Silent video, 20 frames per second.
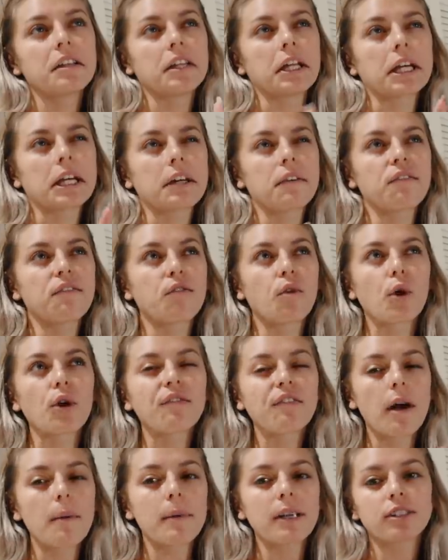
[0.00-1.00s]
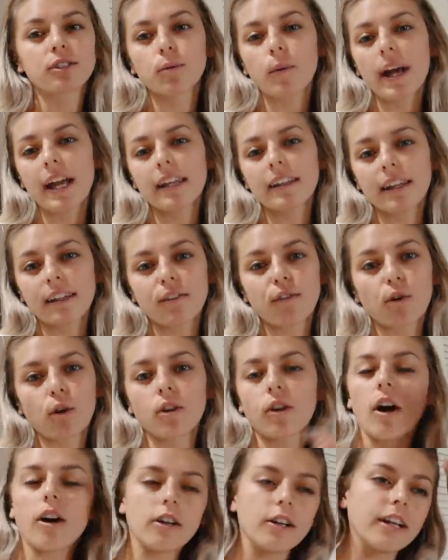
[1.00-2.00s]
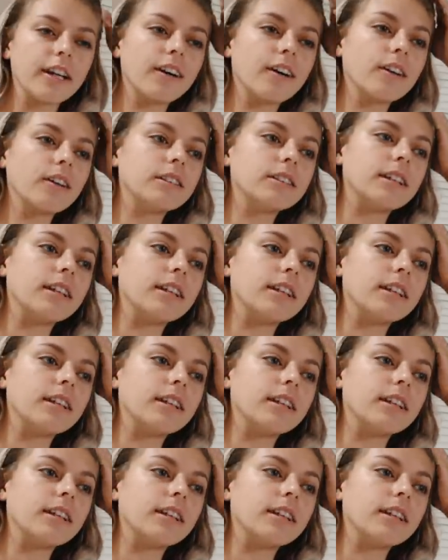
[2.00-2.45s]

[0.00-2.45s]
like 45 minutes away in like Fort Lauderdale,